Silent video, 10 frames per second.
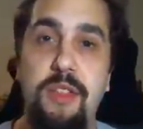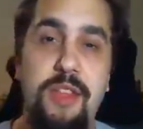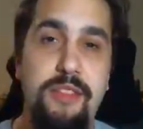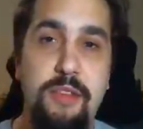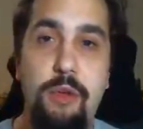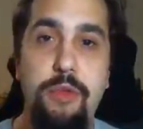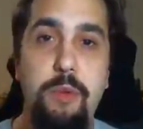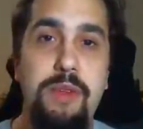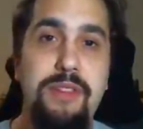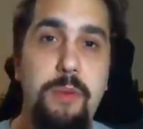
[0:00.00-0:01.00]
that's the only
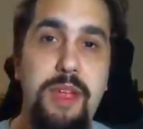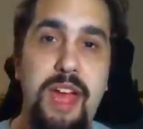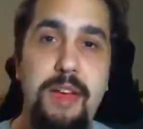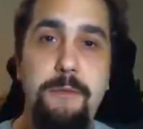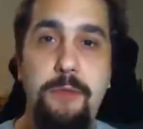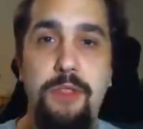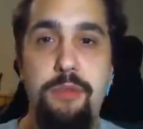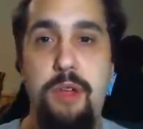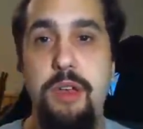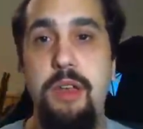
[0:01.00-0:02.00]
reset we had for this
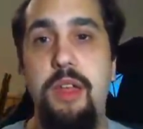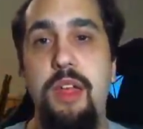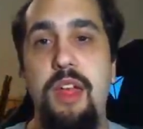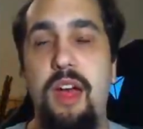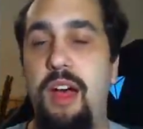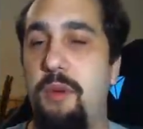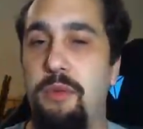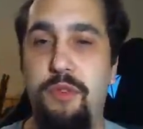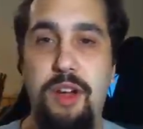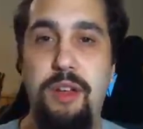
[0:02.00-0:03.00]
run. It
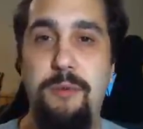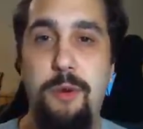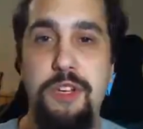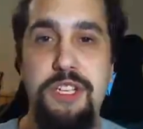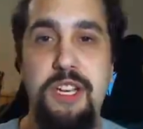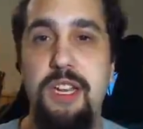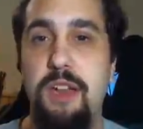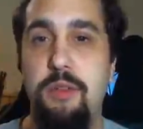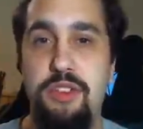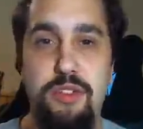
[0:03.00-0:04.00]
was very unfortunate.
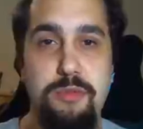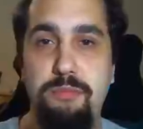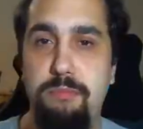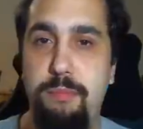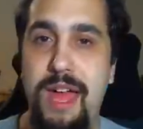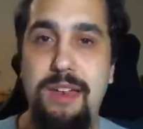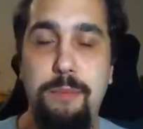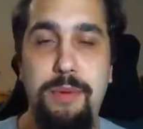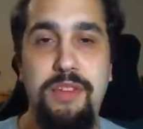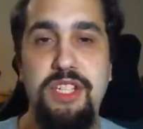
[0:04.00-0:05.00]
It was just
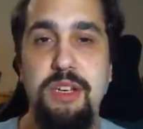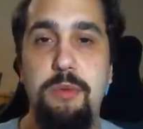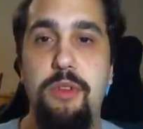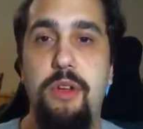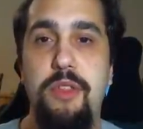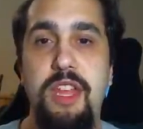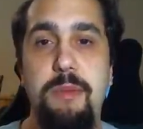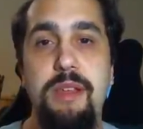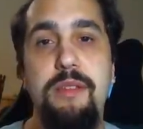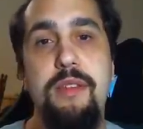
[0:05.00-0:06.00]
bad positioning with all the
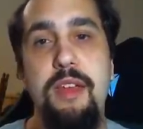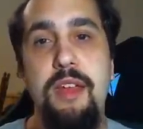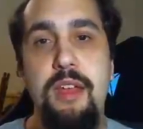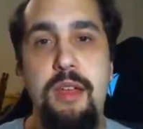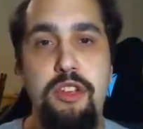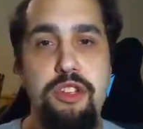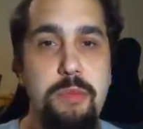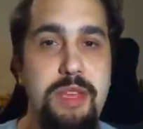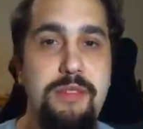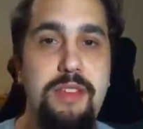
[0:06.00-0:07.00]
enemies. Should
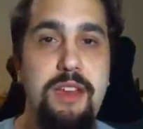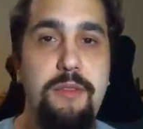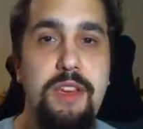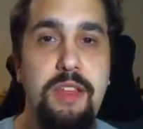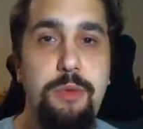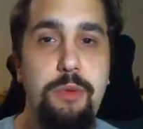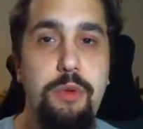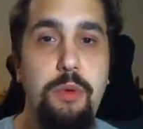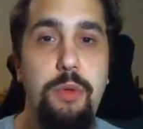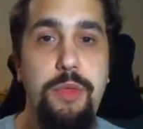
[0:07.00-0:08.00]
be easy enough to get
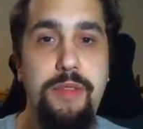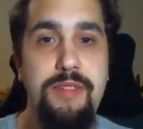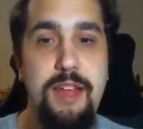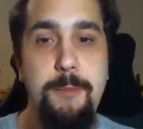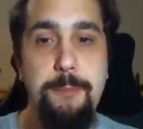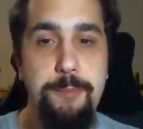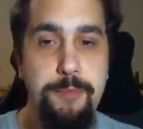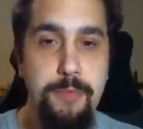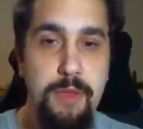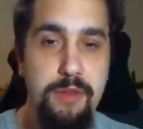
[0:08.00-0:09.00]
through this time.
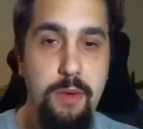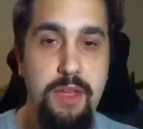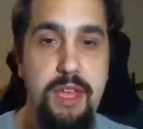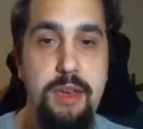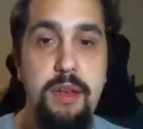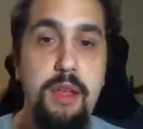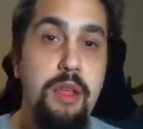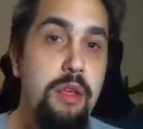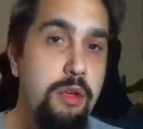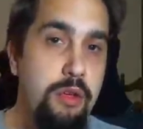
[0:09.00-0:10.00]
So again,
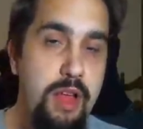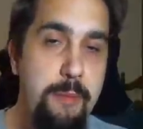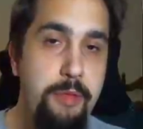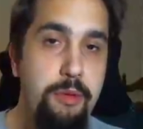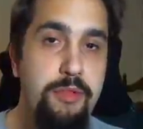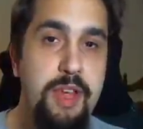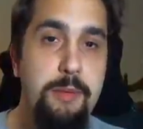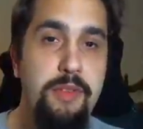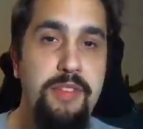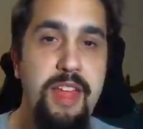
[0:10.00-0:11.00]
climb on the
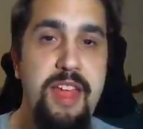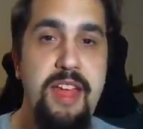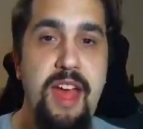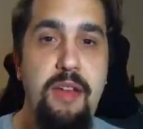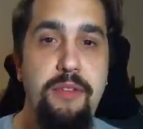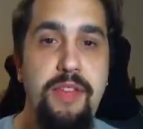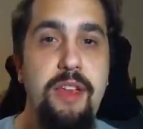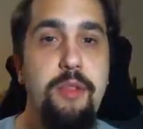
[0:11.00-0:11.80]
rooftops to stay out of sight of